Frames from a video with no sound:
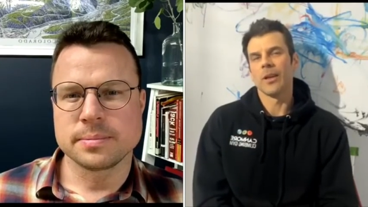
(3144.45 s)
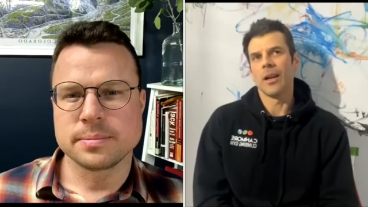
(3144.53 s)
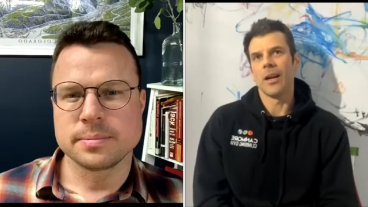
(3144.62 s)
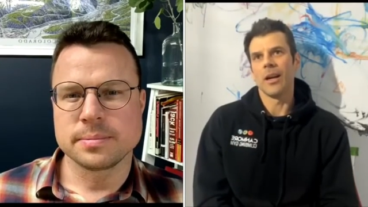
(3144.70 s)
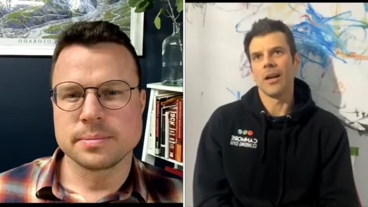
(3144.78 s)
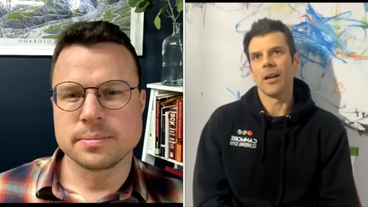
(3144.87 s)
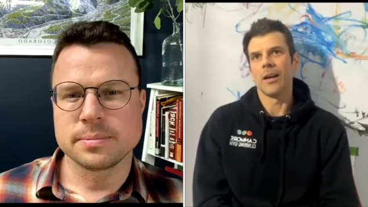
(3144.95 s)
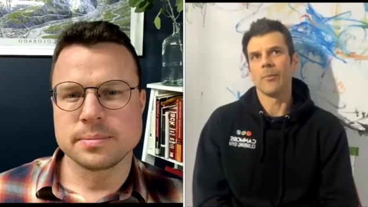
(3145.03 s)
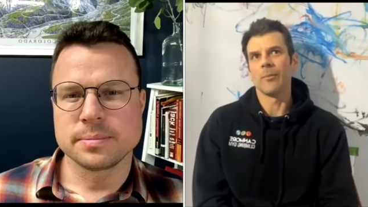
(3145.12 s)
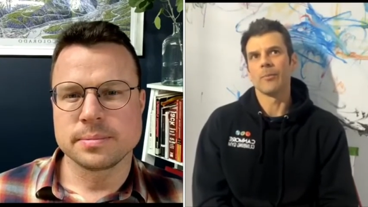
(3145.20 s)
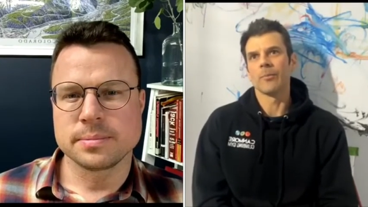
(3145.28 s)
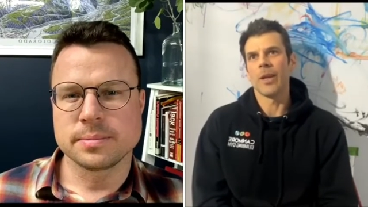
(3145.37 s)

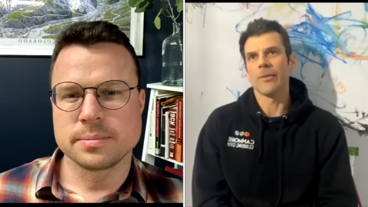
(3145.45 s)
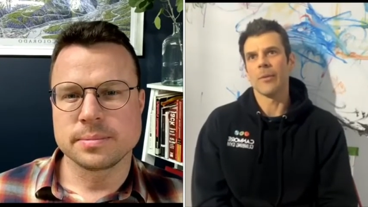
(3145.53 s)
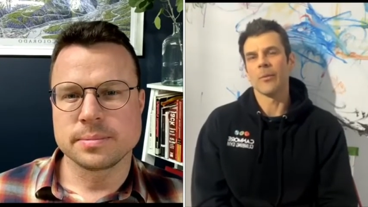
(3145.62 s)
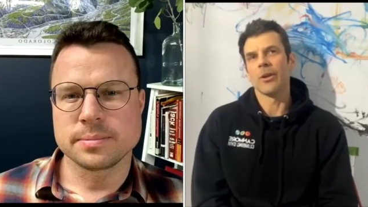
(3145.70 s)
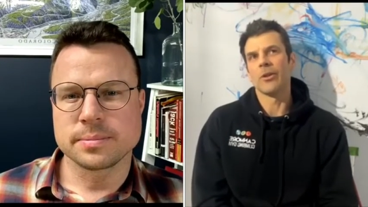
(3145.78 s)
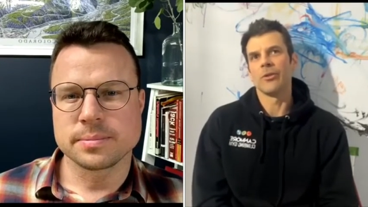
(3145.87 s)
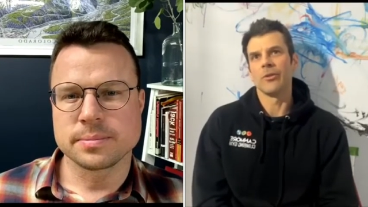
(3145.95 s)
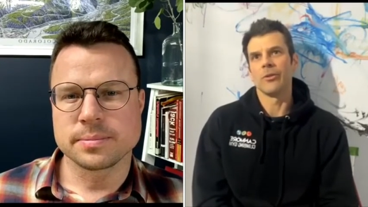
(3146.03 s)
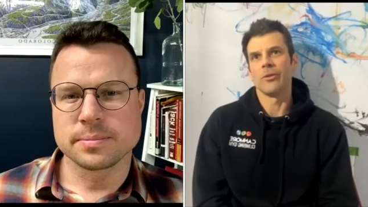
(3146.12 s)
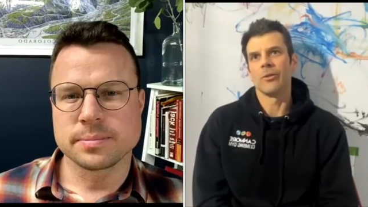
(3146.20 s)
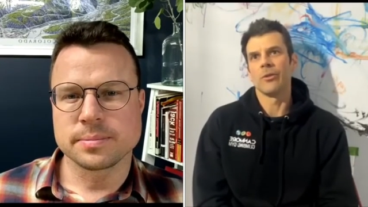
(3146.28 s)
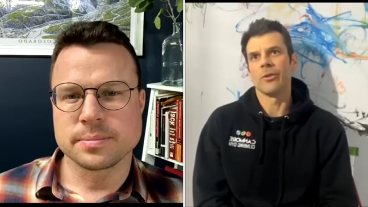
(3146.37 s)
Speaker 1: Um, if I'm going to
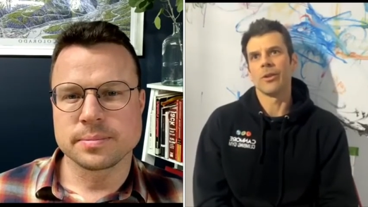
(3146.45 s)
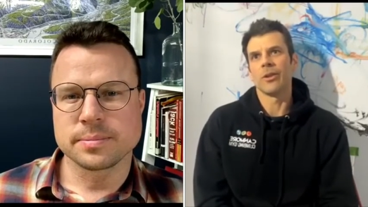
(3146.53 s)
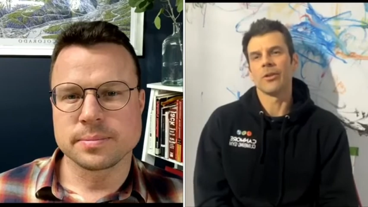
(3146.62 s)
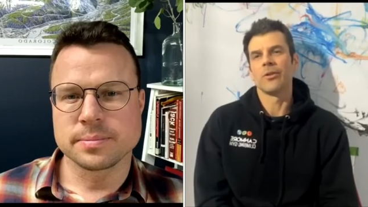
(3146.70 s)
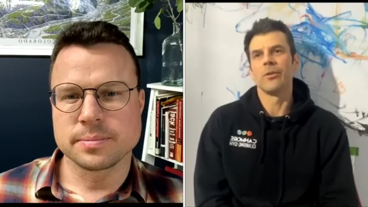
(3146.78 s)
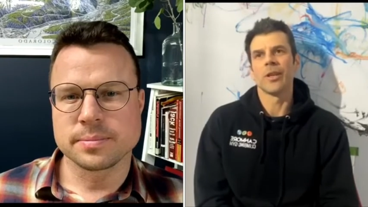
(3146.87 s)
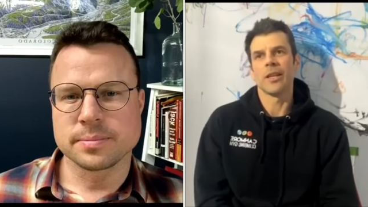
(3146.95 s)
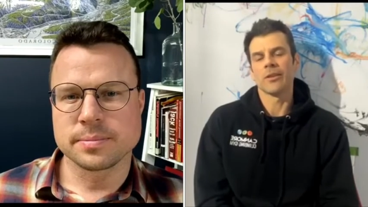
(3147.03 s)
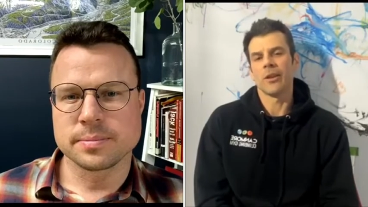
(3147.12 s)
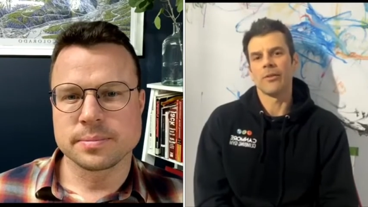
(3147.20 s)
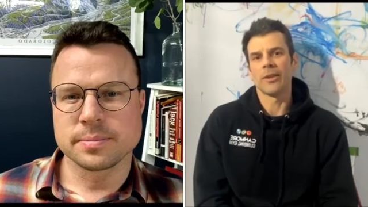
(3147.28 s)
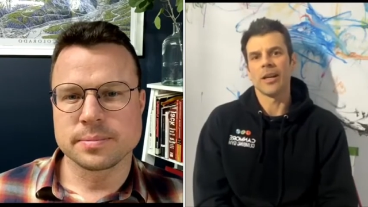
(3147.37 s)
do the 2K
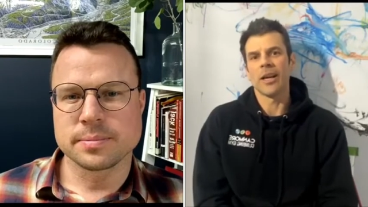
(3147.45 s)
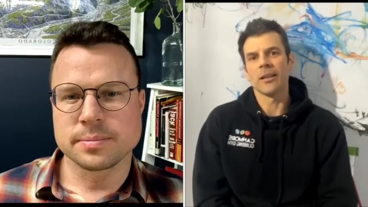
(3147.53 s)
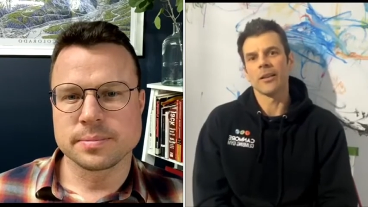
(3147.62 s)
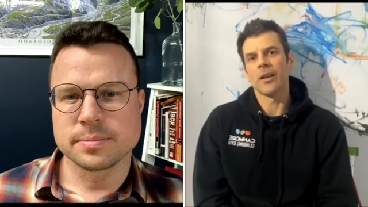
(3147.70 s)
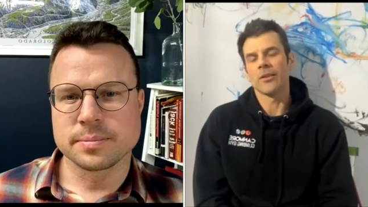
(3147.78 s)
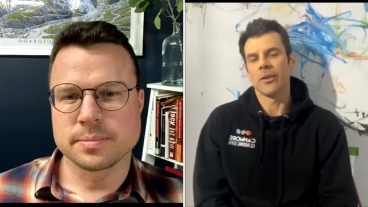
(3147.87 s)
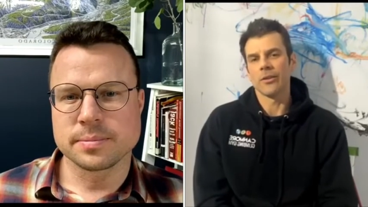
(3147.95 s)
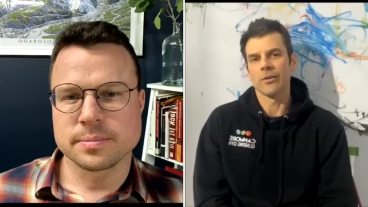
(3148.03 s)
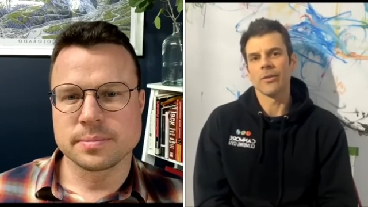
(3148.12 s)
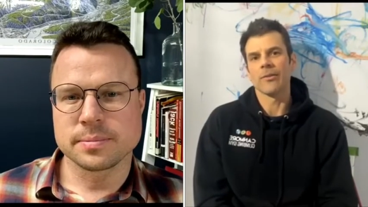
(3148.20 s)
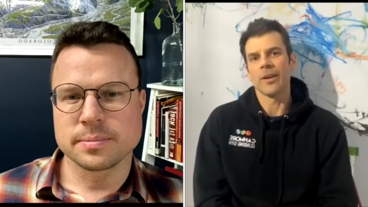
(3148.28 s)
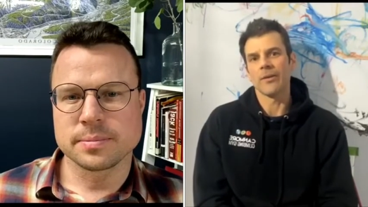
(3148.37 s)
solvent high gloss, I'll use
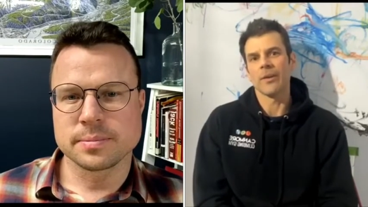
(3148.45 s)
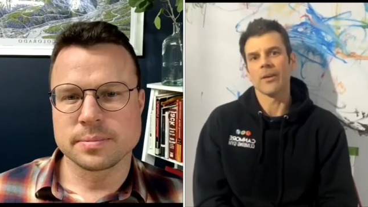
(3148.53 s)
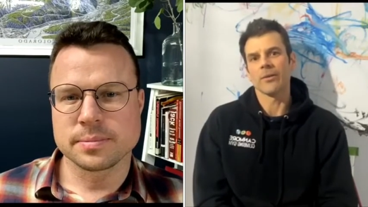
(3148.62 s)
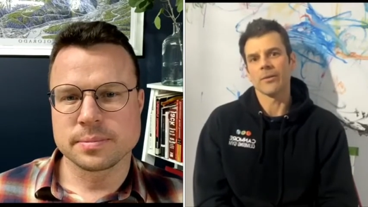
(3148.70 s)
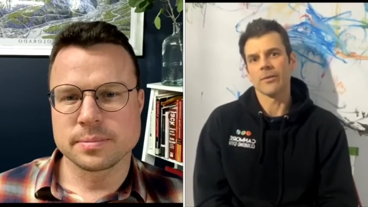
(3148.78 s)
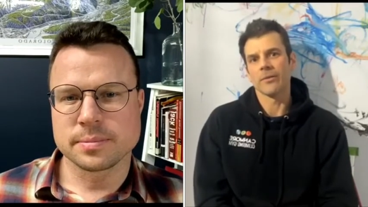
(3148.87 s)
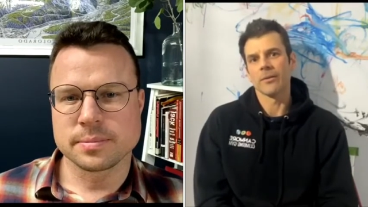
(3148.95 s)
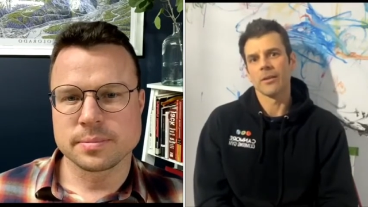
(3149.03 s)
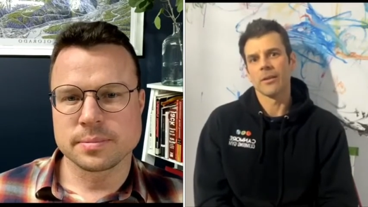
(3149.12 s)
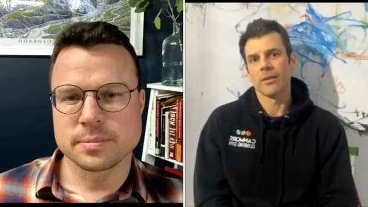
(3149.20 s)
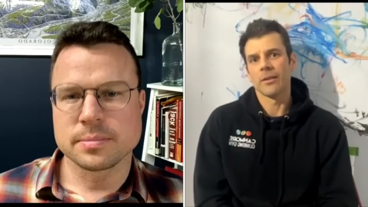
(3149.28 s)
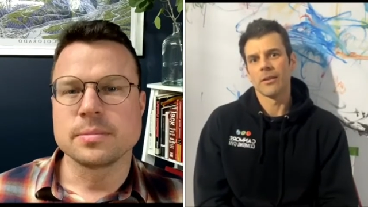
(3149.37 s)
the 5000.
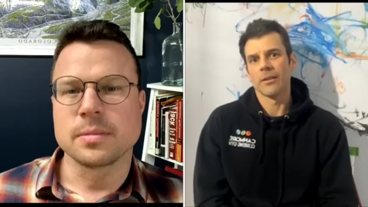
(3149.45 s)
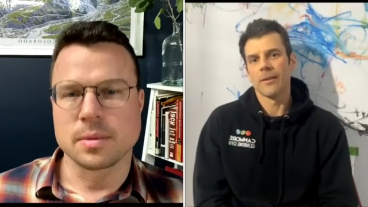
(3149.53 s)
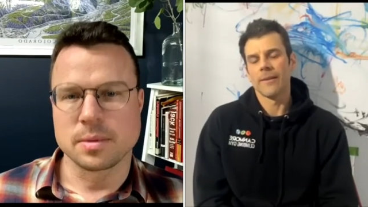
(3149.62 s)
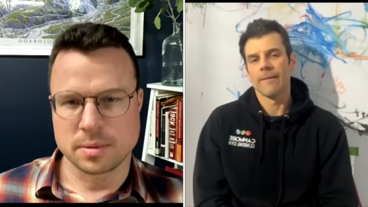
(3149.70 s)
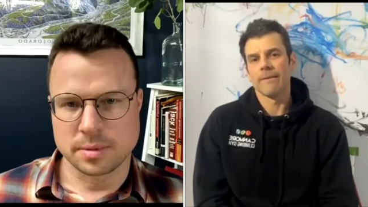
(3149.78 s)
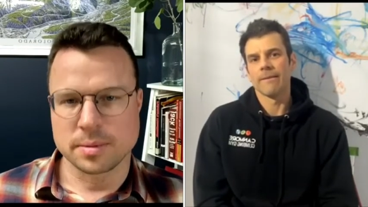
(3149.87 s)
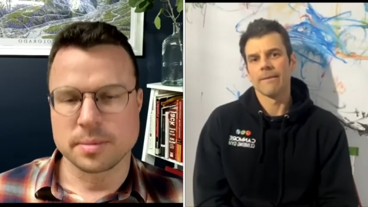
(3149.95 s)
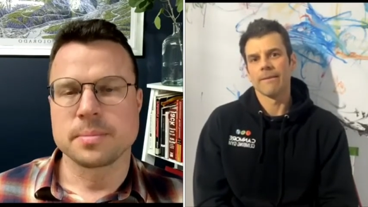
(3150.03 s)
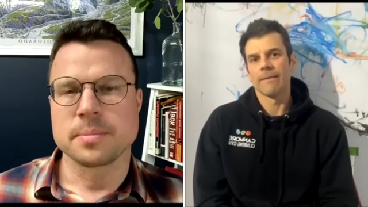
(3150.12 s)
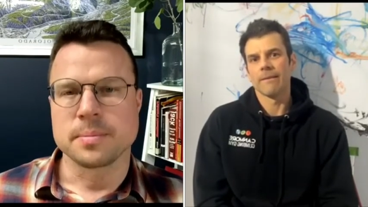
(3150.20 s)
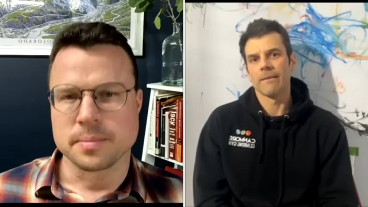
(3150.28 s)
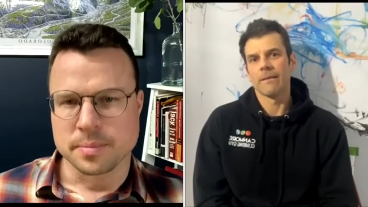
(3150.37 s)

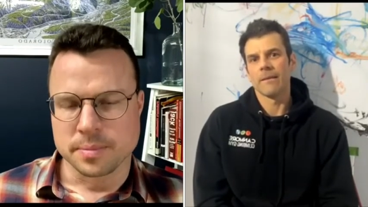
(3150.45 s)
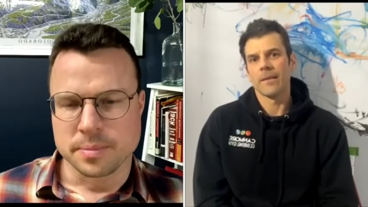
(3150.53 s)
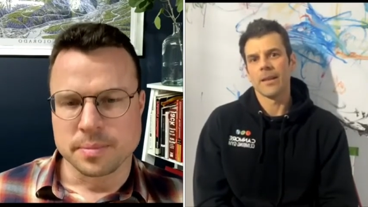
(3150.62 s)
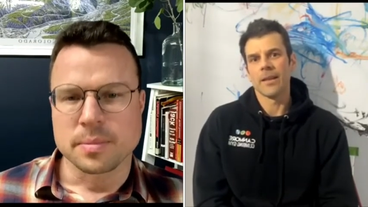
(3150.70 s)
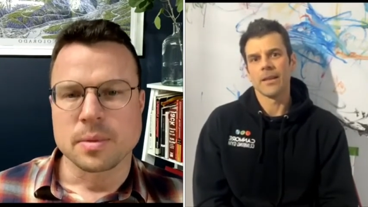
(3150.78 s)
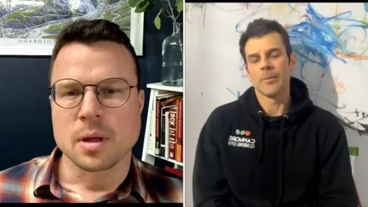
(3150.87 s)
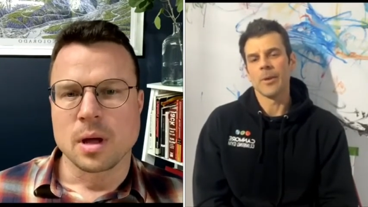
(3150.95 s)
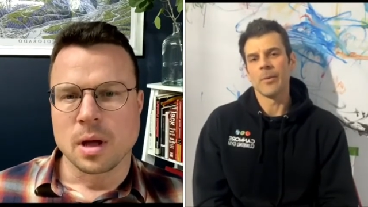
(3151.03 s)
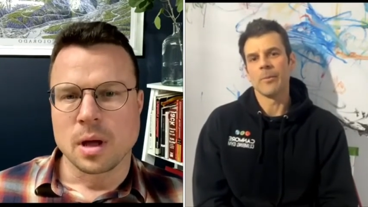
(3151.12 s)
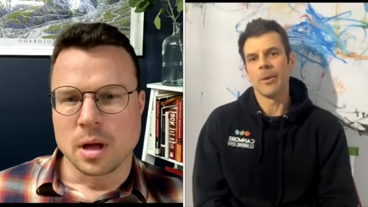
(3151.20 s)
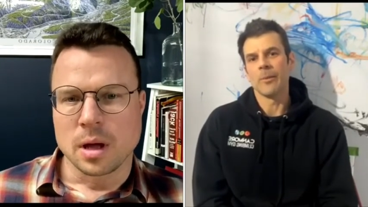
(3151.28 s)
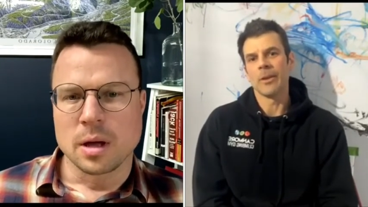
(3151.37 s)
I think it's maybe
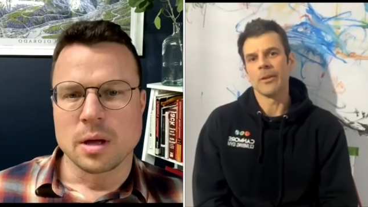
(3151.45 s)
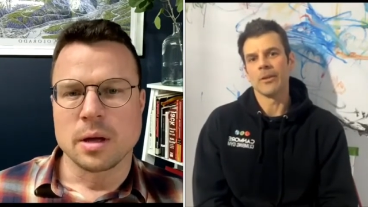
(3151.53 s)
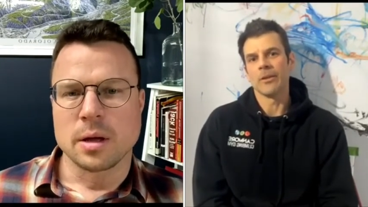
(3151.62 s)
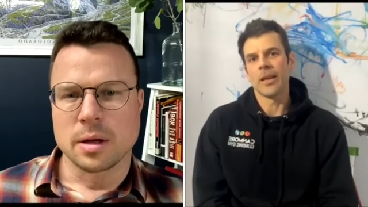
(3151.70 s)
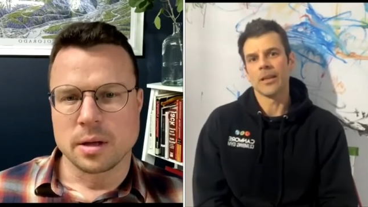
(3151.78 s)
maybe it has a